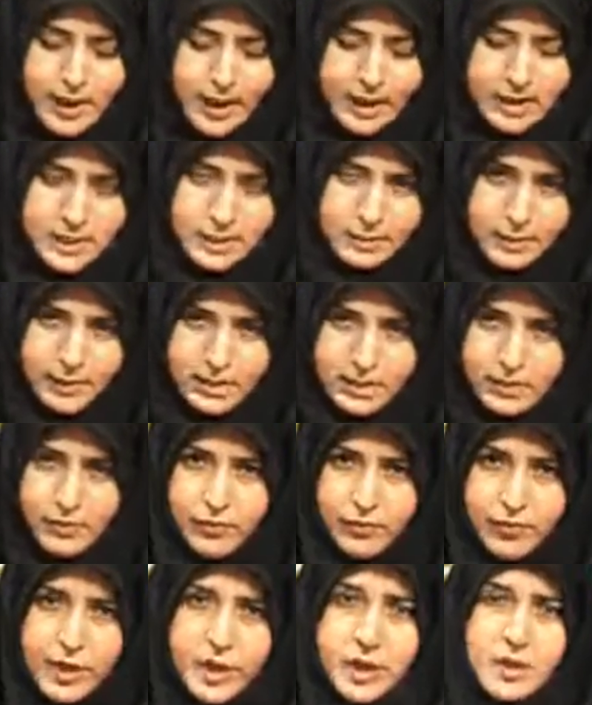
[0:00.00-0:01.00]
that
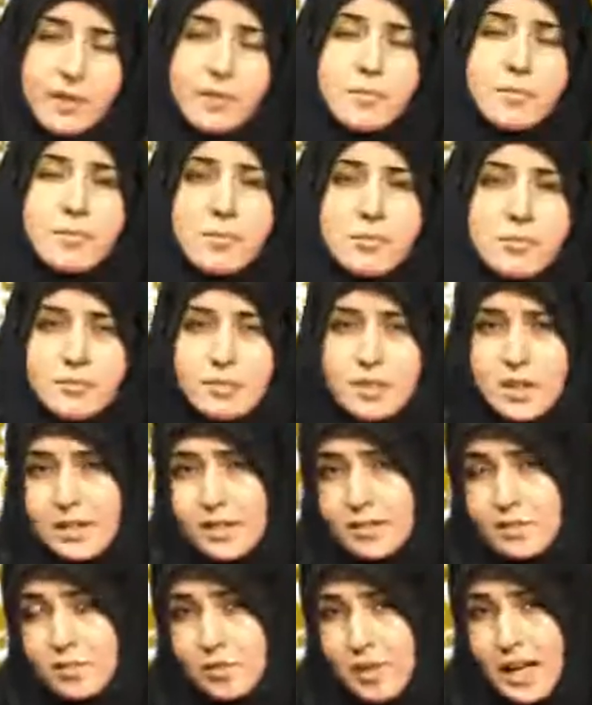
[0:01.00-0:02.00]
specific
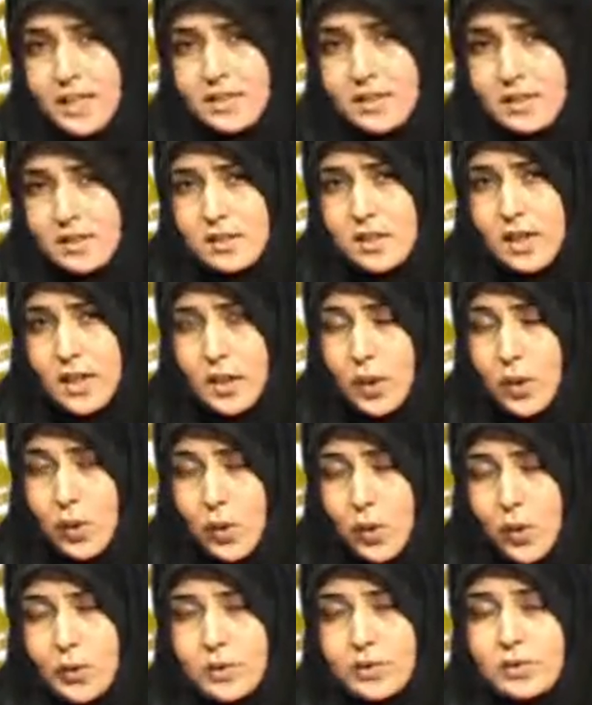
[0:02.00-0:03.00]
dress and
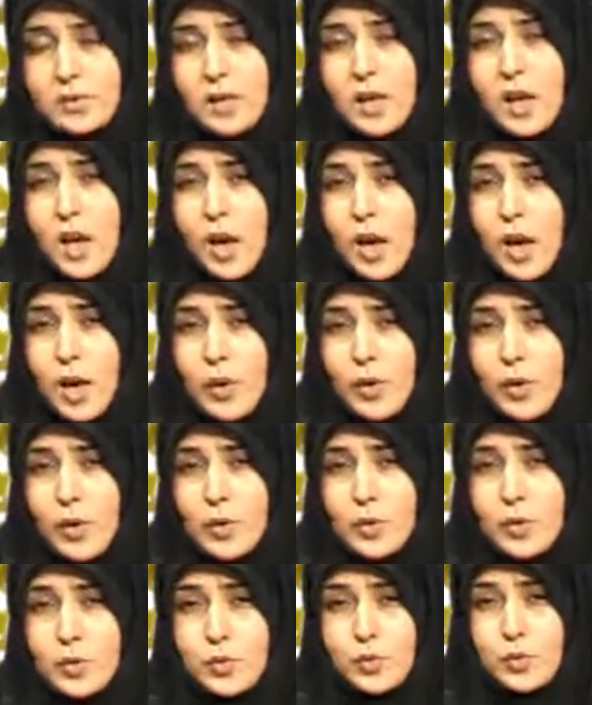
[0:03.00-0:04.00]
clothes
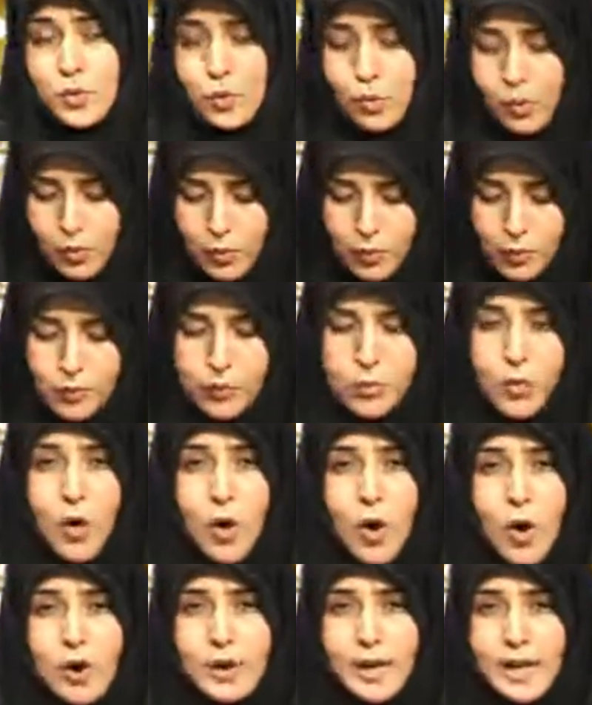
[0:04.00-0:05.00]
to
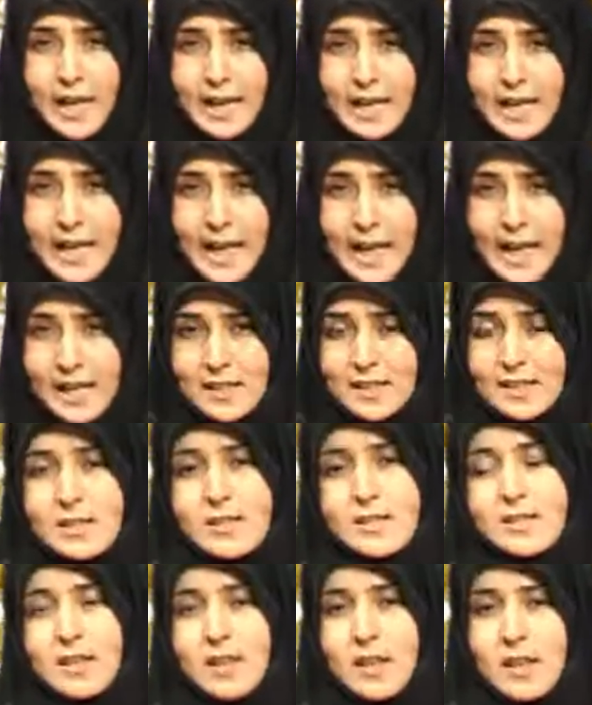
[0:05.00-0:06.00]
war
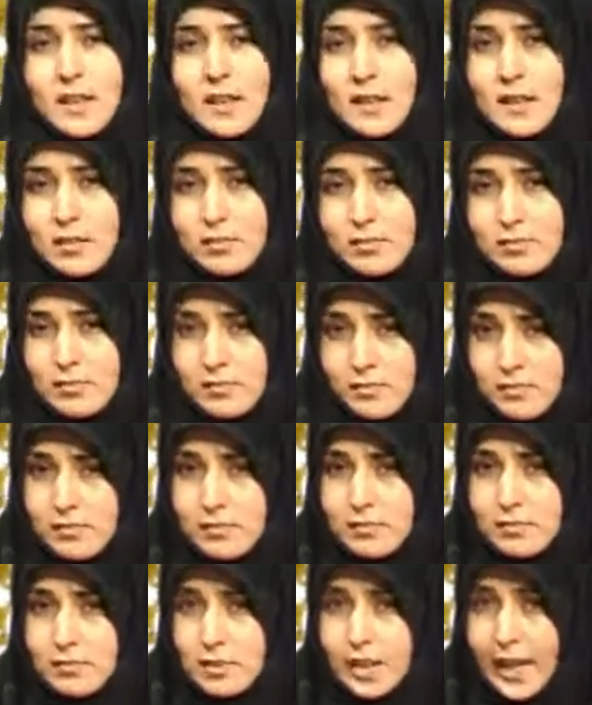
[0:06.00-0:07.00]
against
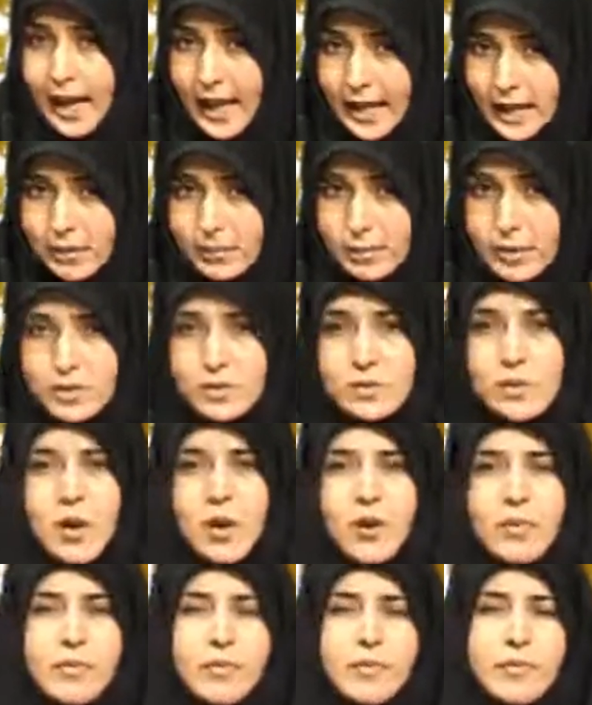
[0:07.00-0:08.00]
the enemies
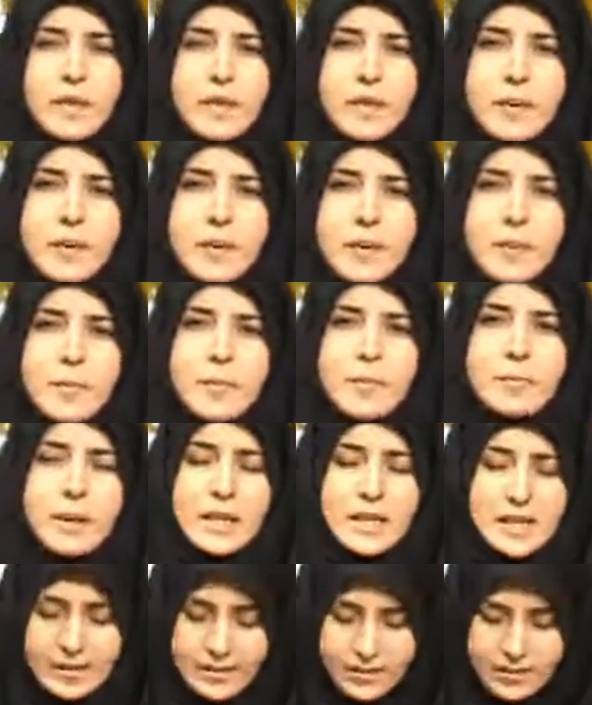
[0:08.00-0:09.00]
of
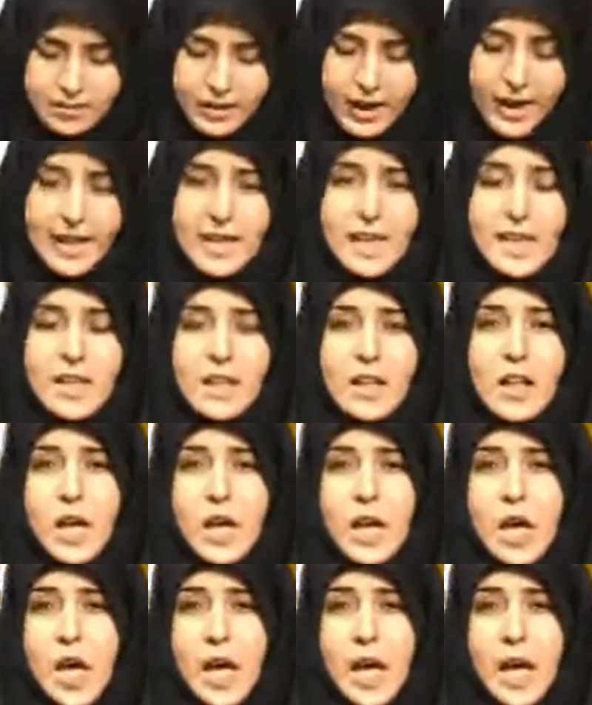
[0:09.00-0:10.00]
Bani Israel.
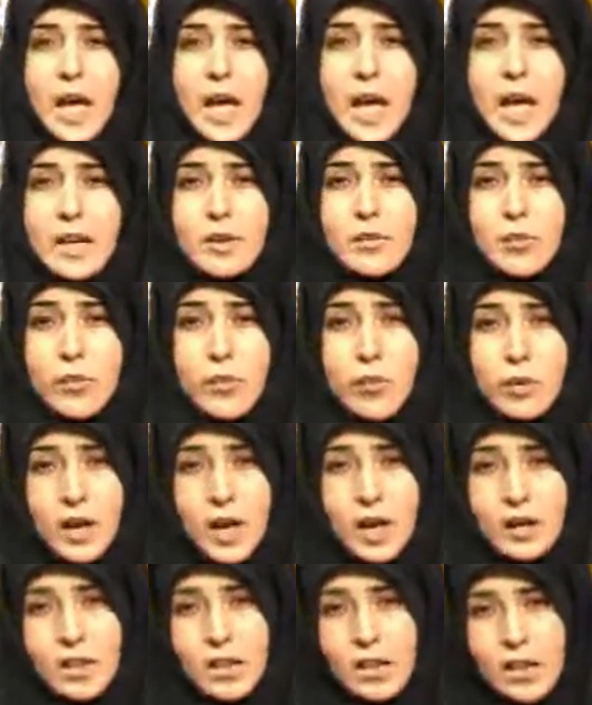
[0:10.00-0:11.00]
And for
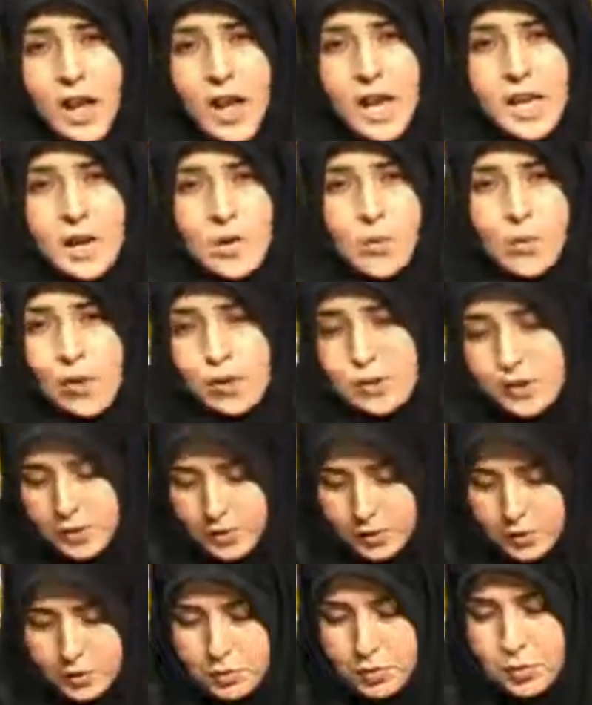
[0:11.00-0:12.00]
Allah, he
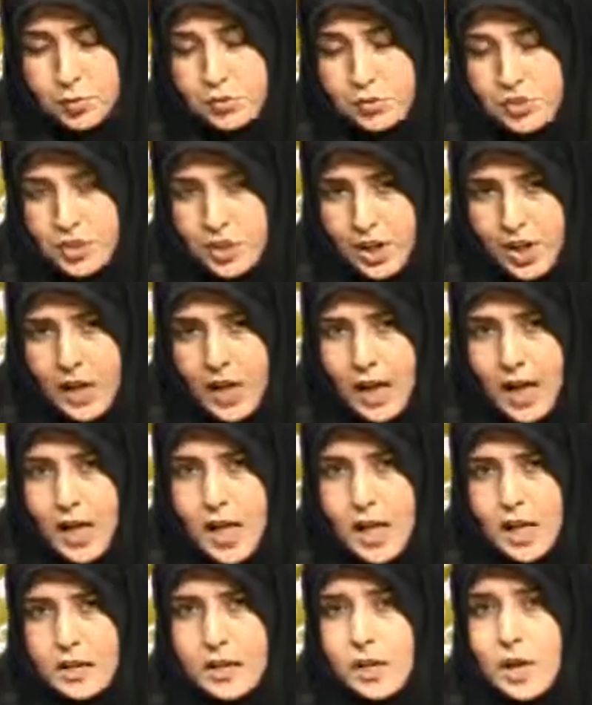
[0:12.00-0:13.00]
wanted to do
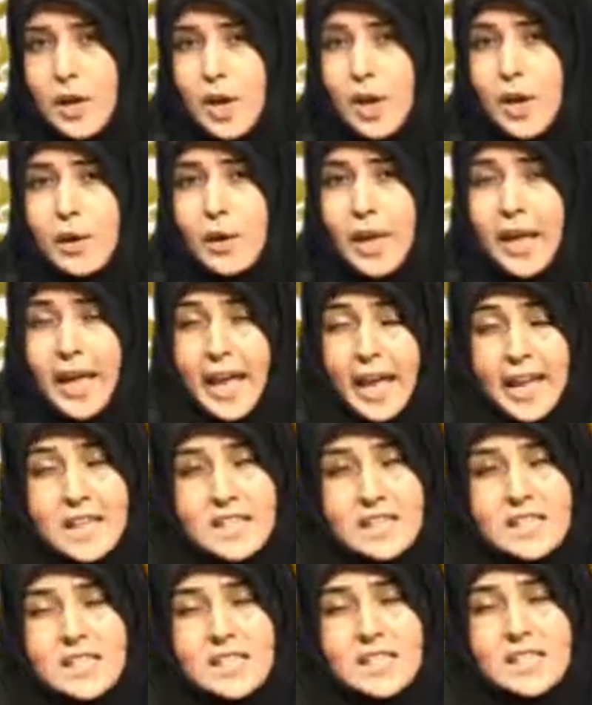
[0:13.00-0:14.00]
jihad.
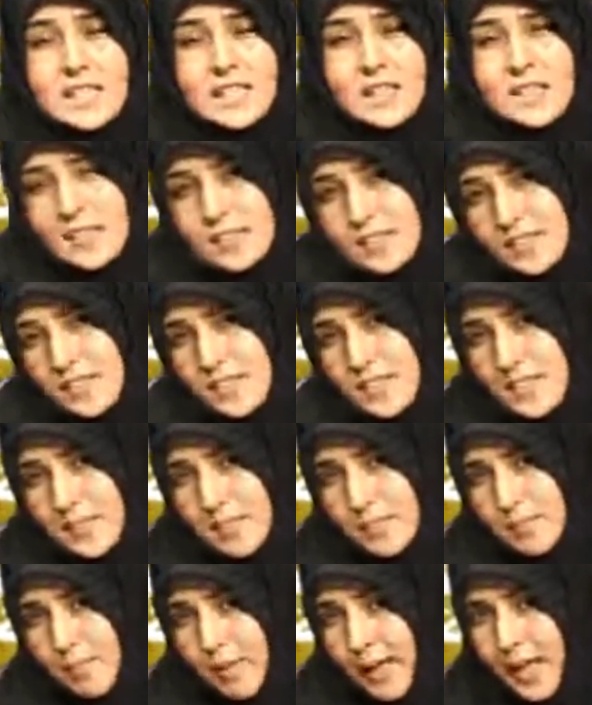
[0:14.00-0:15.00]
80 years
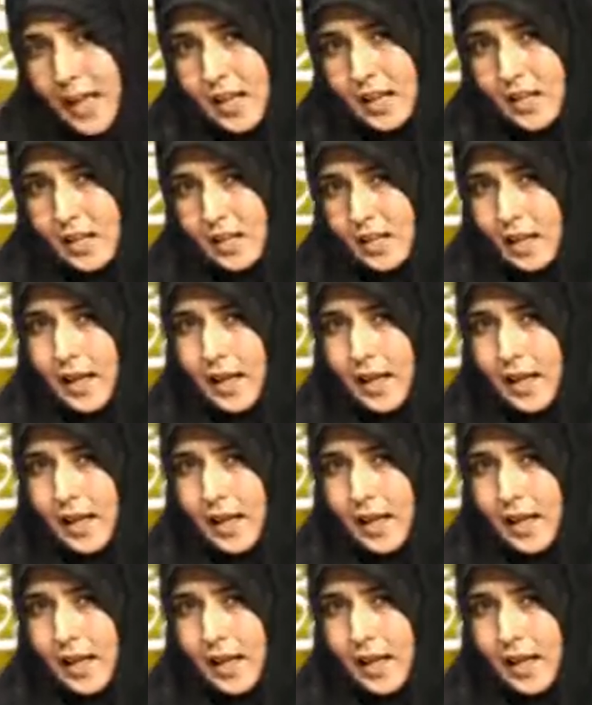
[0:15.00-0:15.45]
this man